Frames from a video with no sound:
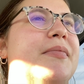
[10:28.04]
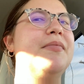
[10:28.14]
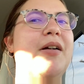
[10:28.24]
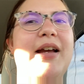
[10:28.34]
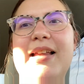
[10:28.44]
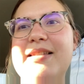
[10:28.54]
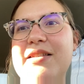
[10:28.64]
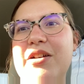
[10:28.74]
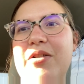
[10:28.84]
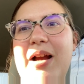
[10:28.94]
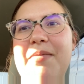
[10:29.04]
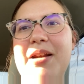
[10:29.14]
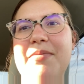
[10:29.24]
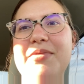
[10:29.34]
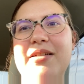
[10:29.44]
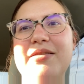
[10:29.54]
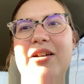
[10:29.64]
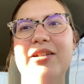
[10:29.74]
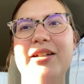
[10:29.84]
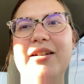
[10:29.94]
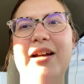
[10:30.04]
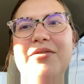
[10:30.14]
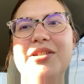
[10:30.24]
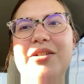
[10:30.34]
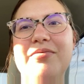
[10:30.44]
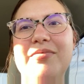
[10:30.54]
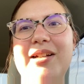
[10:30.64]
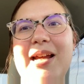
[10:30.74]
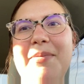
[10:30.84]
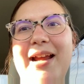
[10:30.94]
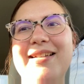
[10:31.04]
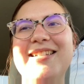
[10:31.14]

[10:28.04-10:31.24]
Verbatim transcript: Okay, that's it though. Uh, but I'm done talking now. So, okay, bye.